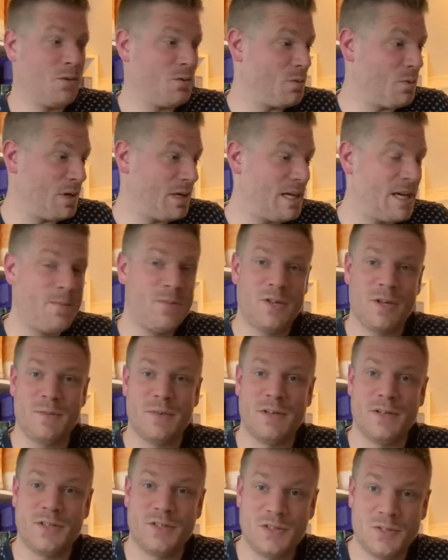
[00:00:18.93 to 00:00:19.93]
keep them
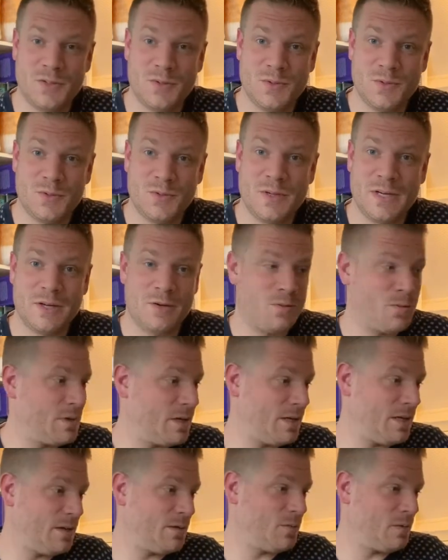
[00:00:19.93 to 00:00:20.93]
in a zoo, and
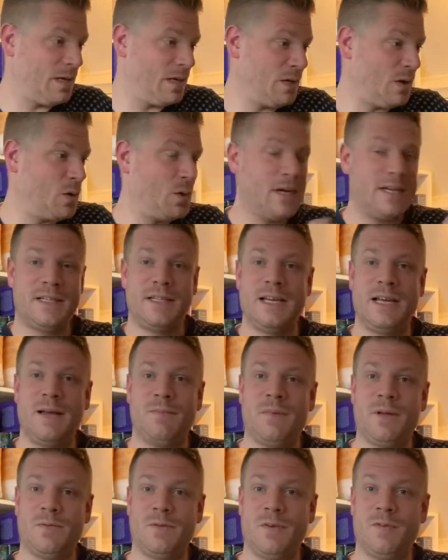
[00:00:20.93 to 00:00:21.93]
we look at
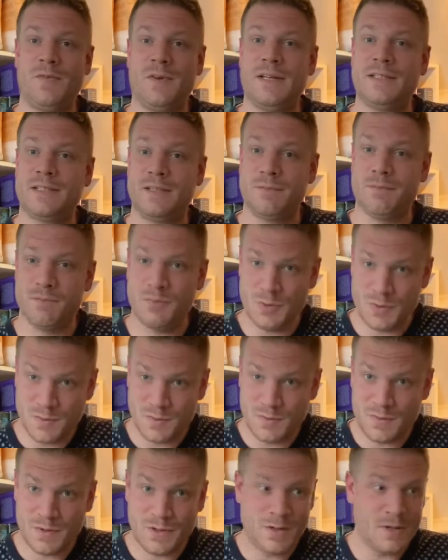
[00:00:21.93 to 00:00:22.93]
them and we find them
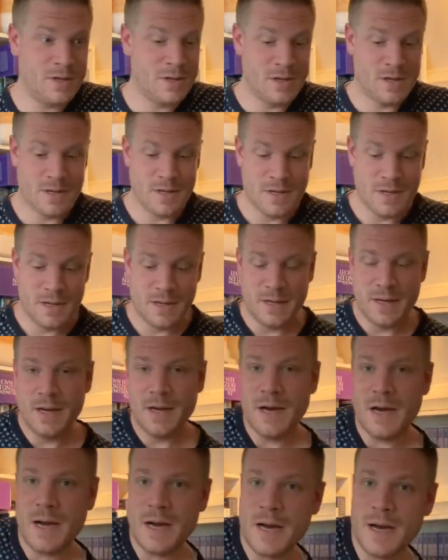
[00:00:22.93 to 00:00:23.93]
beautiful.
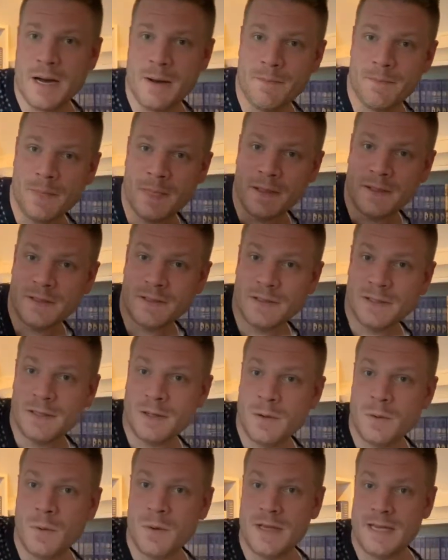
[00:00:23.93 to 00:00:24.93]
Um,
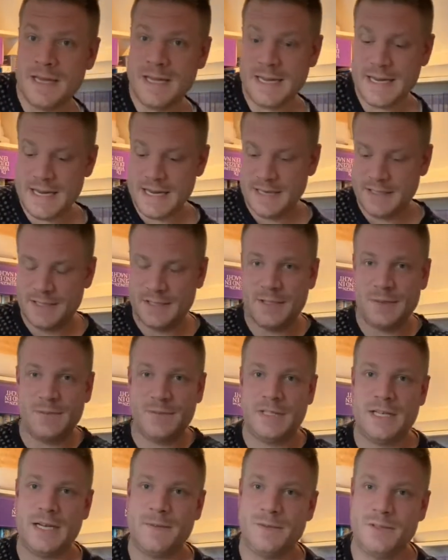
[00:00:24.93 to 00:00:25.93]
we eat
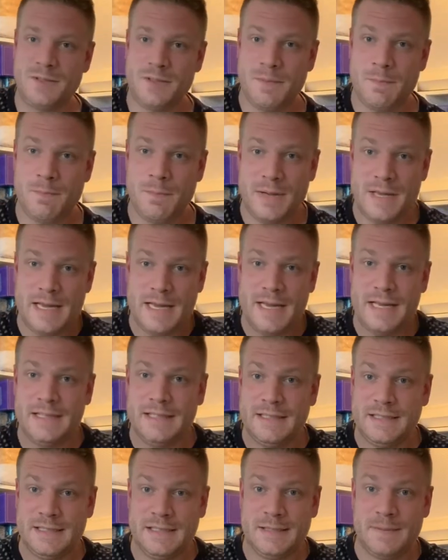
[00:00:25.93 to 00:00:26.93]
sometimes
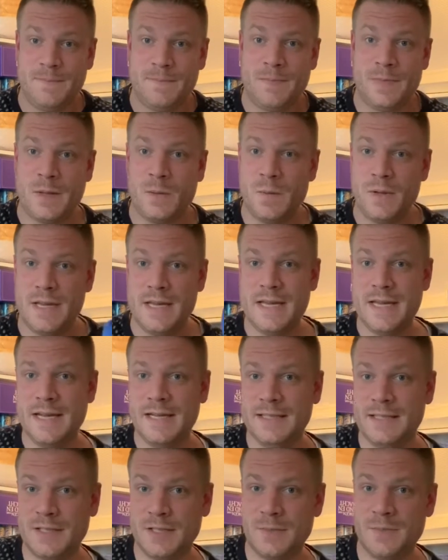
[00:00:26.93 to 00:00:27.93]
pigs, we
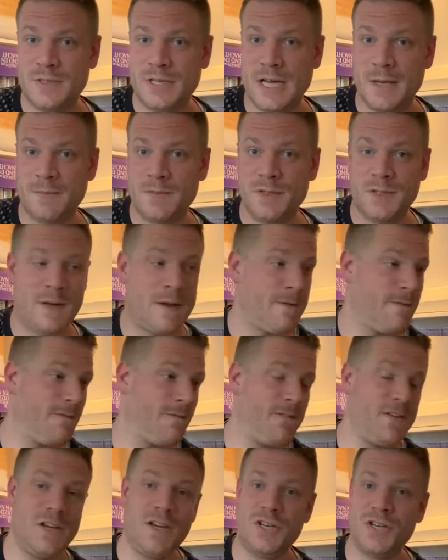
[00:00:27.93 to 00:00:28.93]
eat sometimes
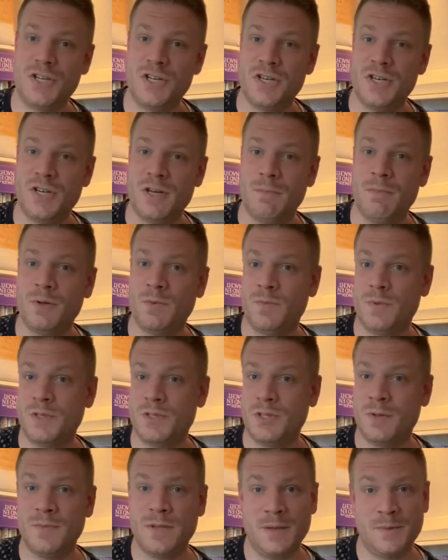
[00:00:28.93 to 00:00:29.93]
fish, but we
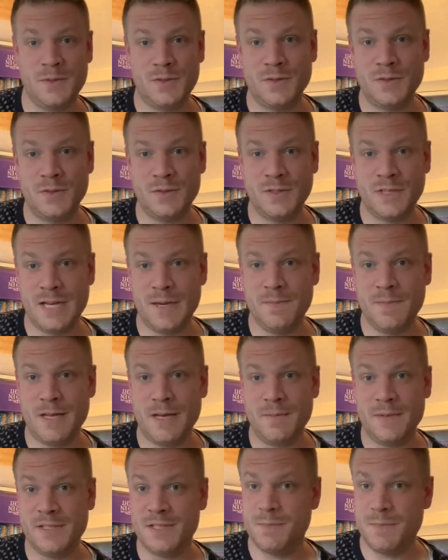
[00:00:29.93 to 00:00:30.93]
sometimes also keep
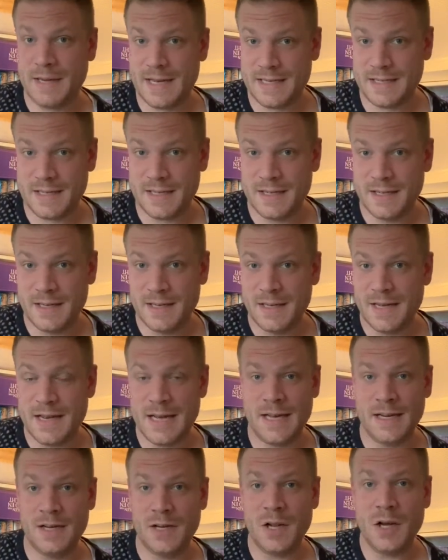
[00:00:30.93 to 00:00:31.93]
them as a pet
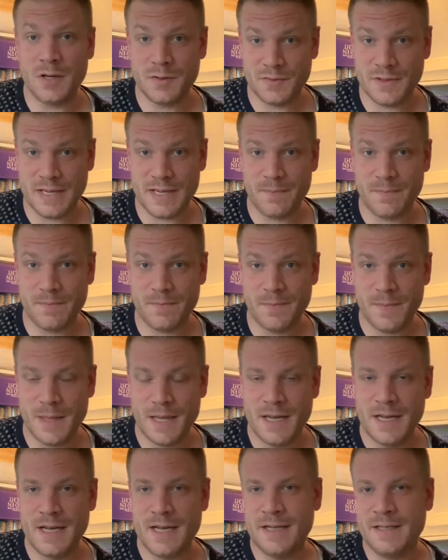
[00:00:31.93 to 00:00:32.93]
and love them.
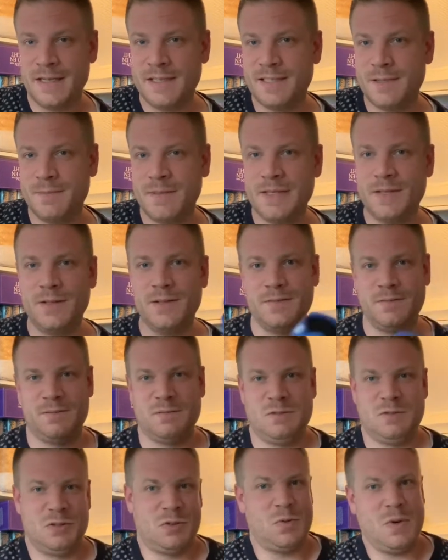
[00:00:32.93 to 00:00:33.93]
That's a bit
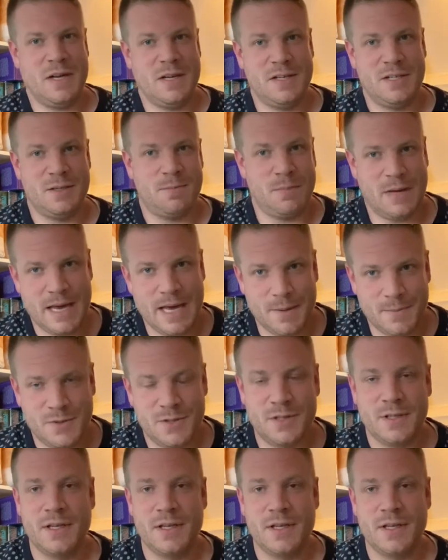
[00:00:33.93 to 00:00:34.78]
strange, perhaps.